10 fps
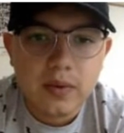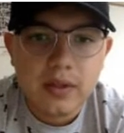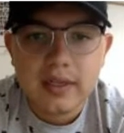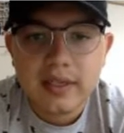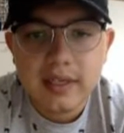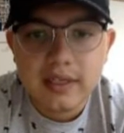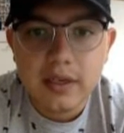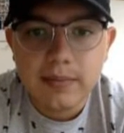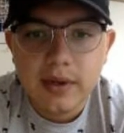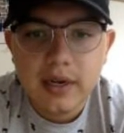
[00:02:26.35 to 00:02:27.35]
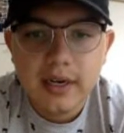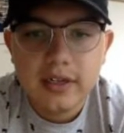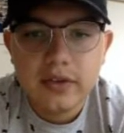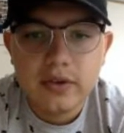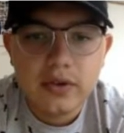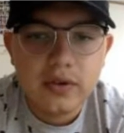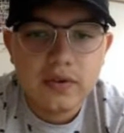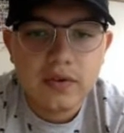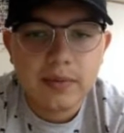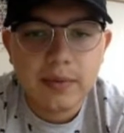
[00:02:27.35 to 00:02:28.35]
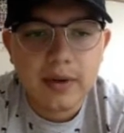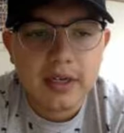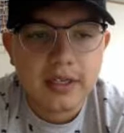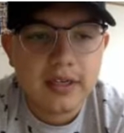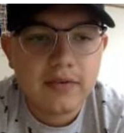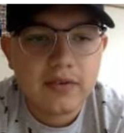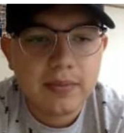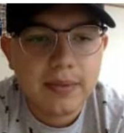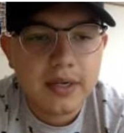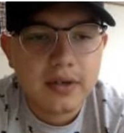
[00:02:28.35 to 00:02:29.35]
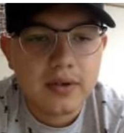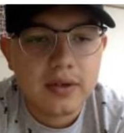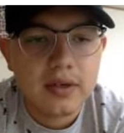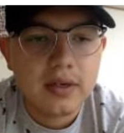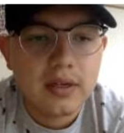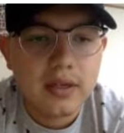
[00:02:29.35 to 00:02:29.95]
one that says the ability to choose from among several pictures